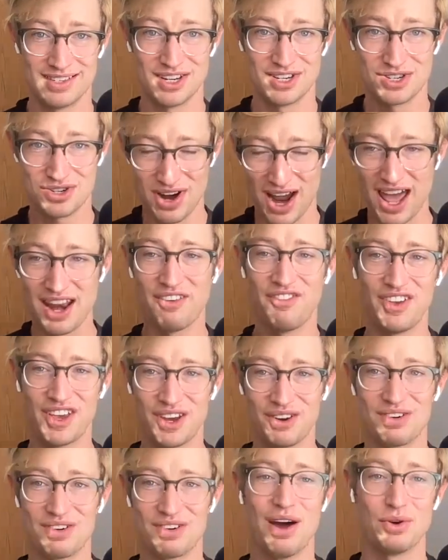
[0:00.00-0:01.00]
to try to
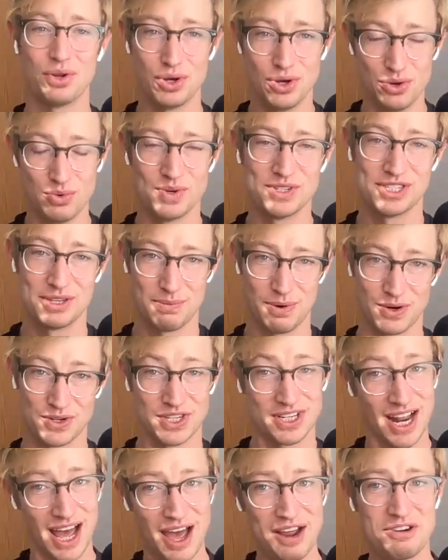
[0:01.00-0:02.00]
figure out who was the
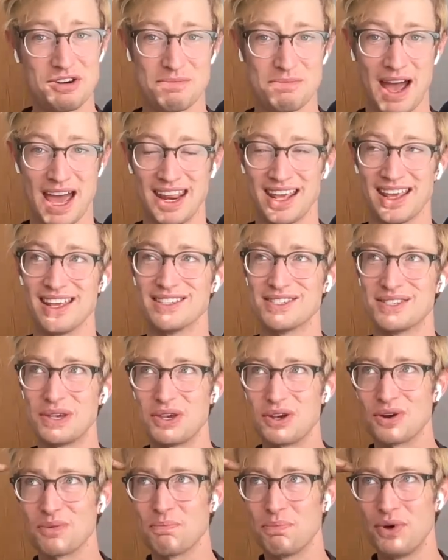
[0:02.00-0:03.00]
person undermining it. So
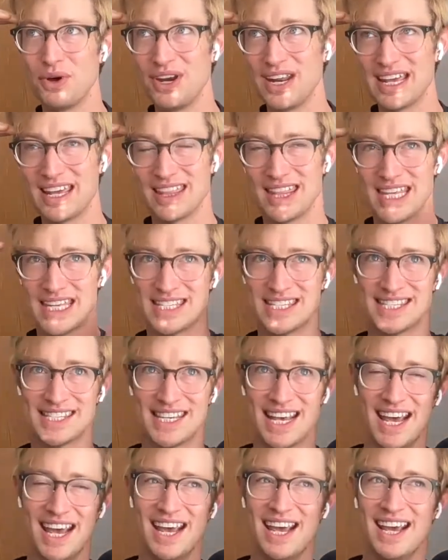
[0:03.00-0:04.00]
you're putting this,